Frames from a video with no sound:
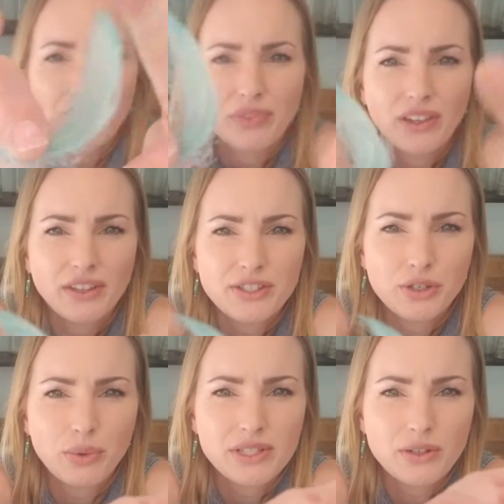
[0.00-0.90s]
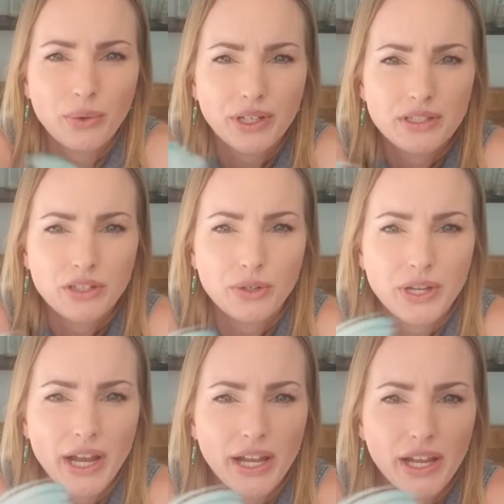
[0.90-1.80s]
And these are what's going to
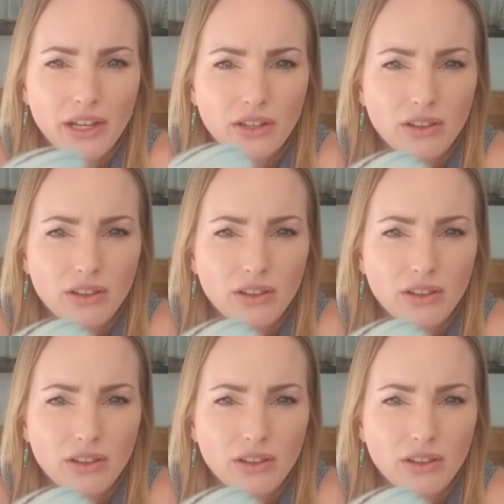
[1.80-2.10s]
create.